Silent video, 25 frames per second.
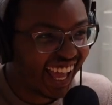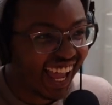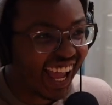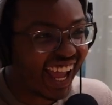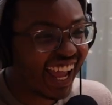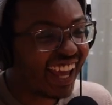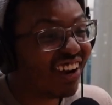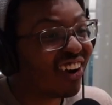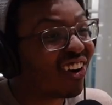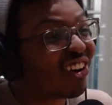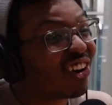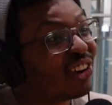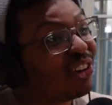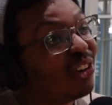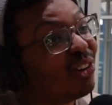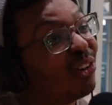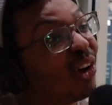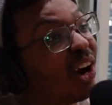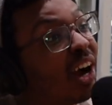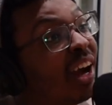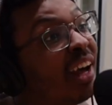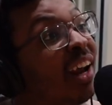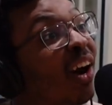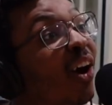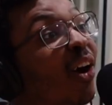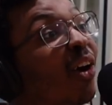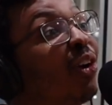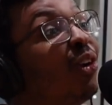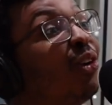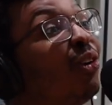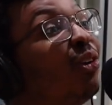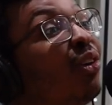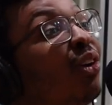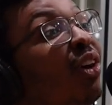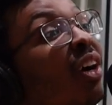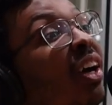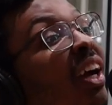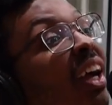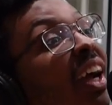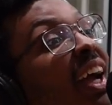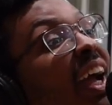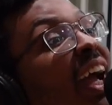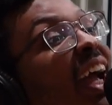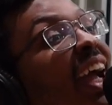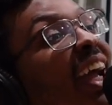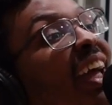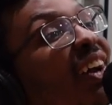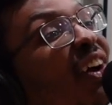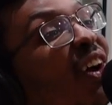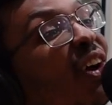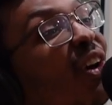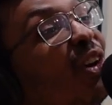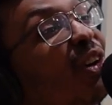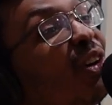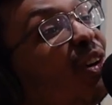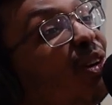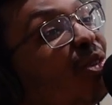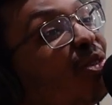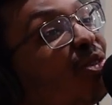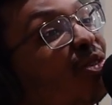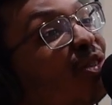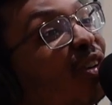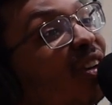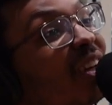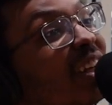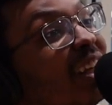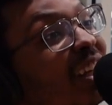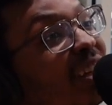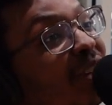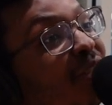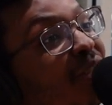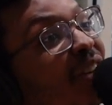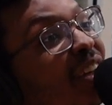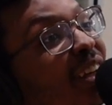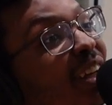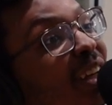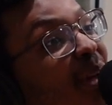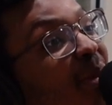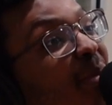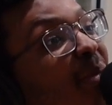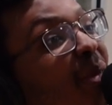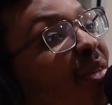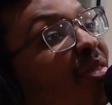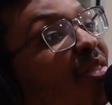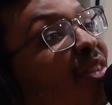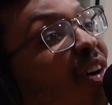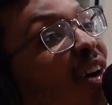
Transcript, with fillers: And are we not allowed to criticize behavior still? Are you forgiving him of